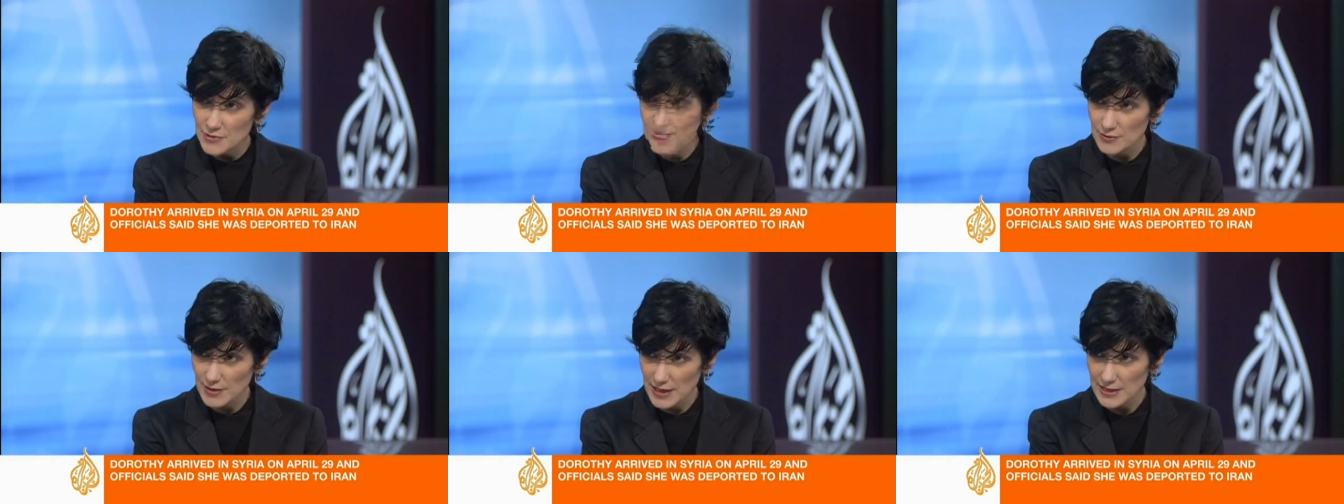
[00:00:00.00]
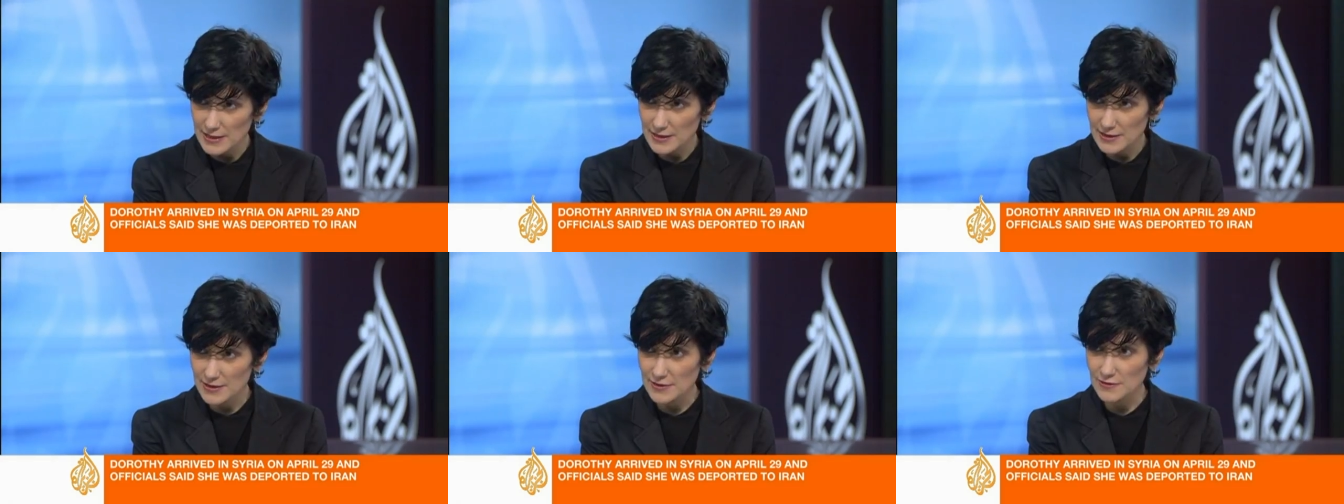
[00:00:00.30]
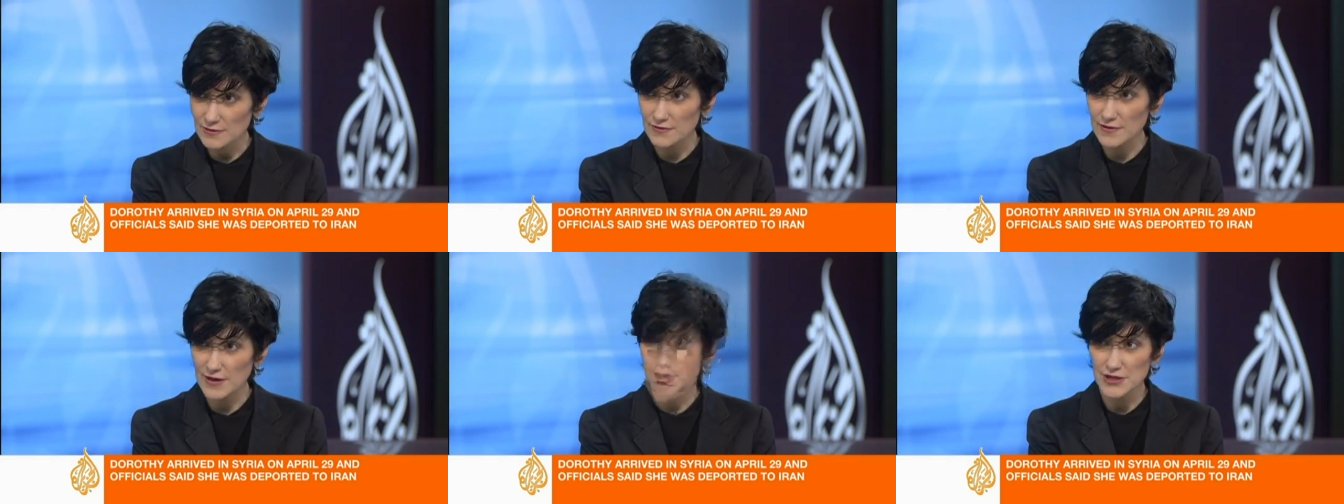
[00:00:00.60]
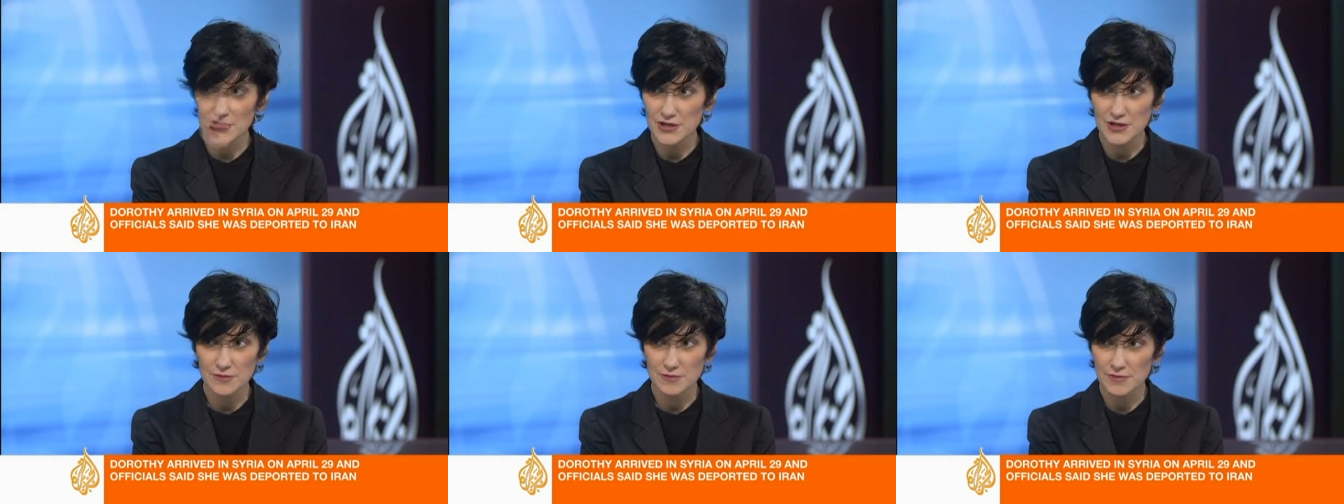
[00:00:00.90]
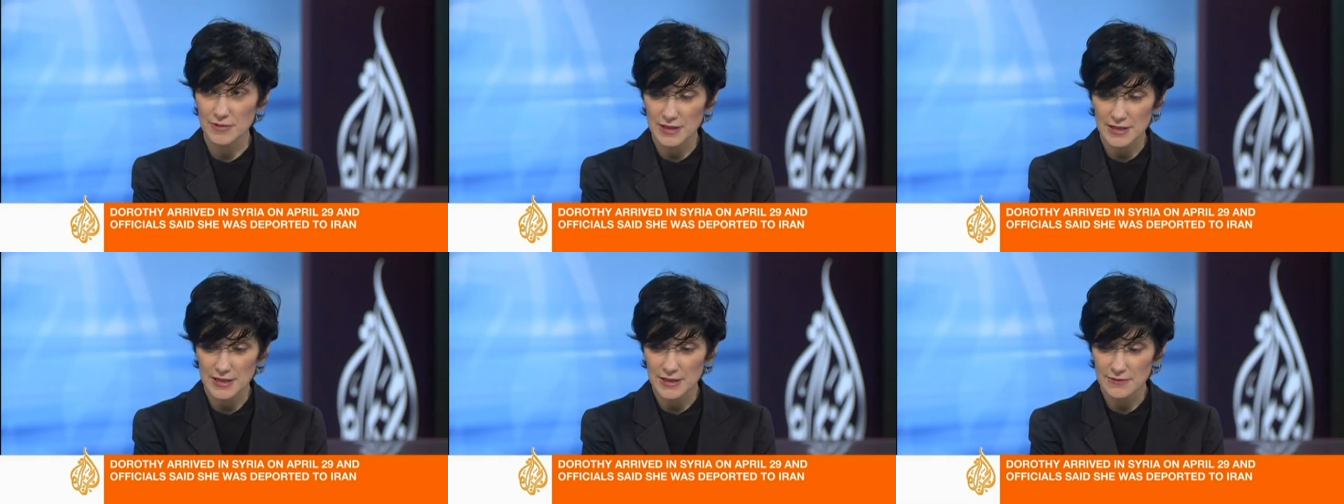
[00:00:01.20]
write a confession,
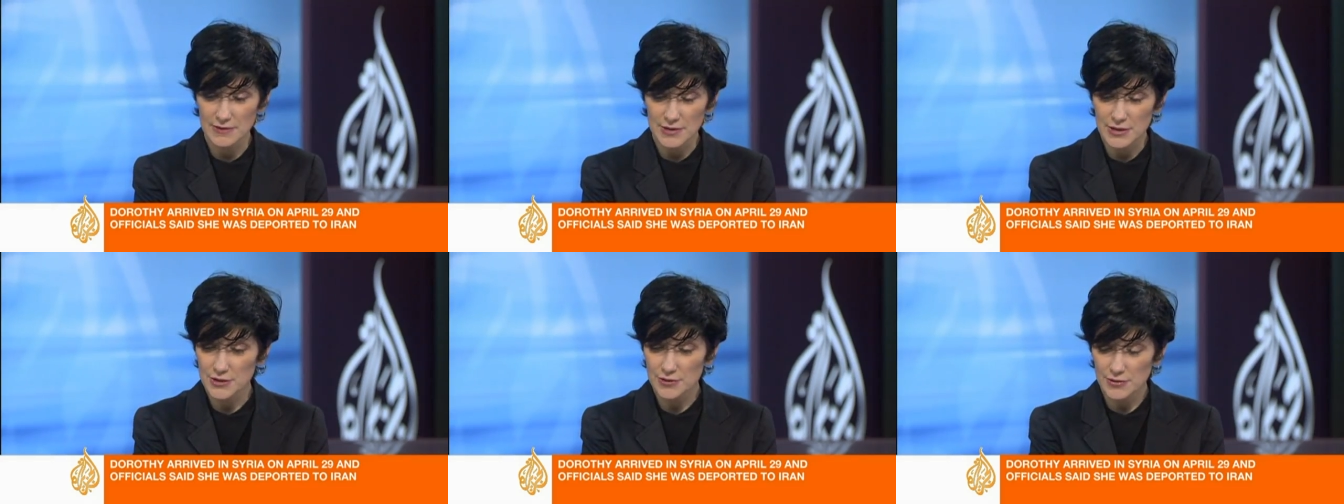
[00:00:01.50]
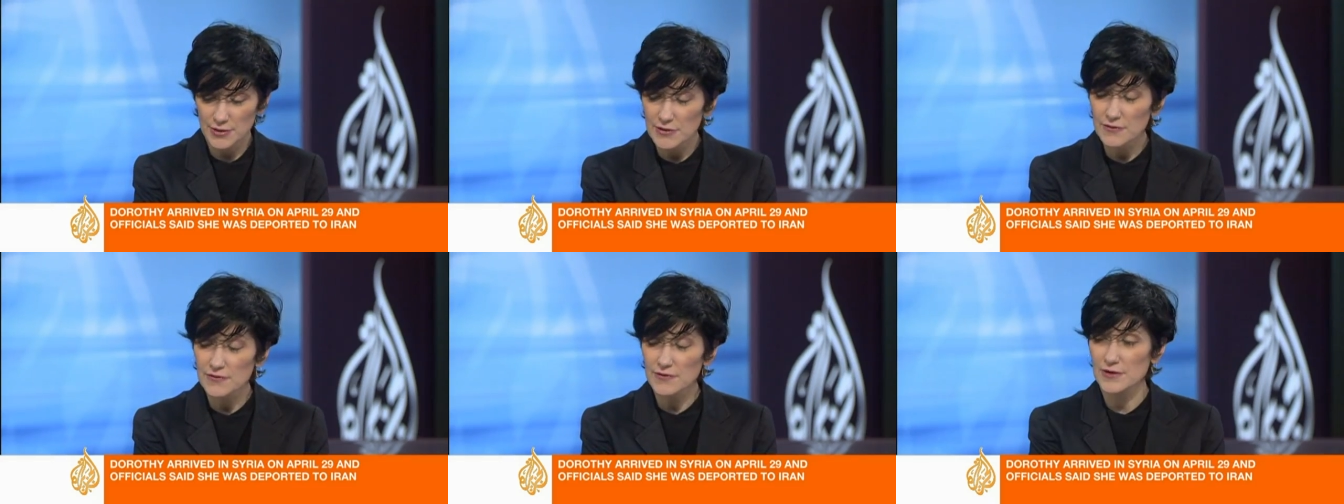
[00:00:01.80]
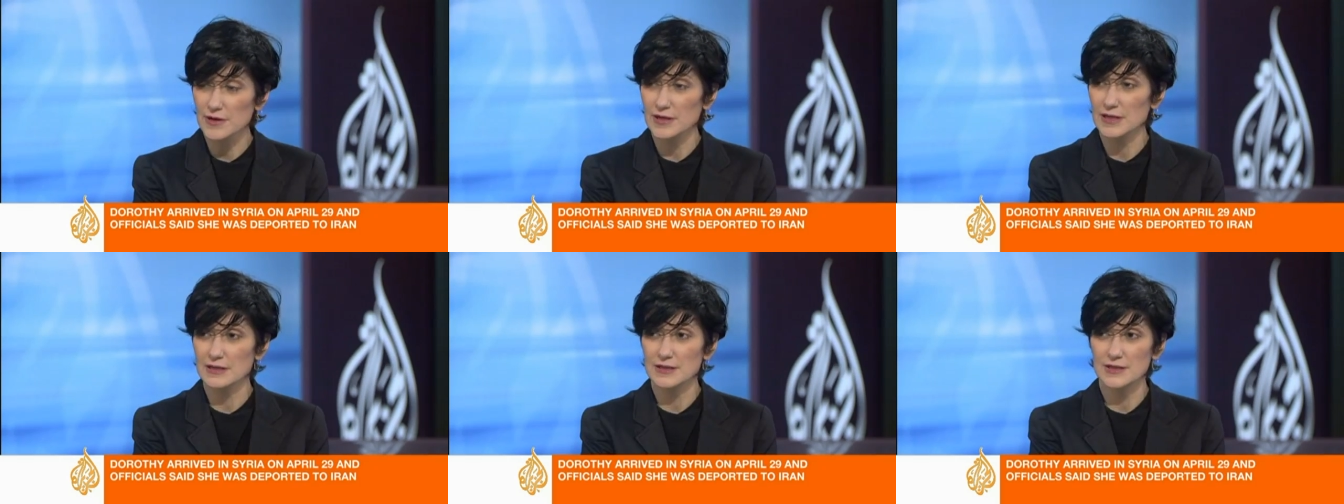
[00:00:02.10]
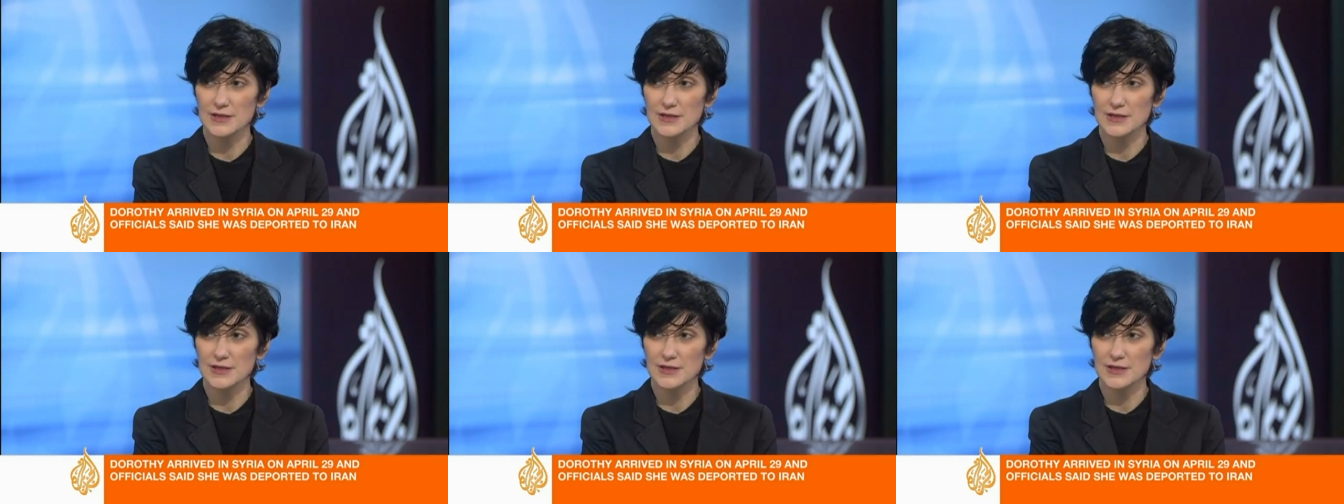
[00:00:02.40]
but he was quivering